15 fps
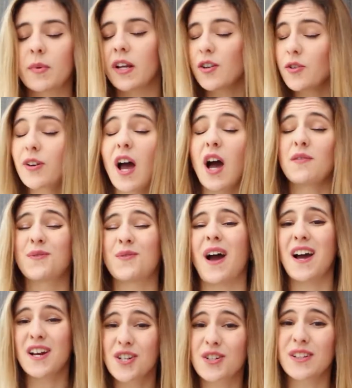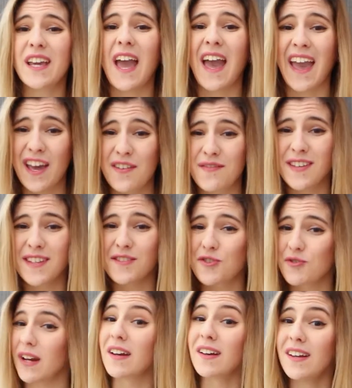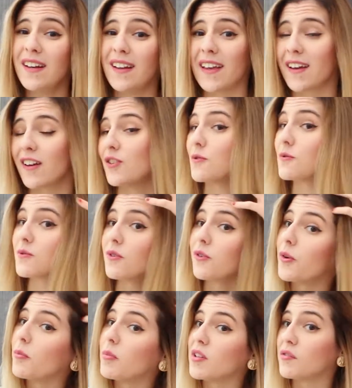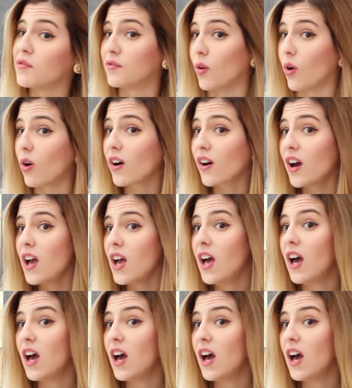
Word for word: but I don't have to actually heavy straighten it like I used to do before.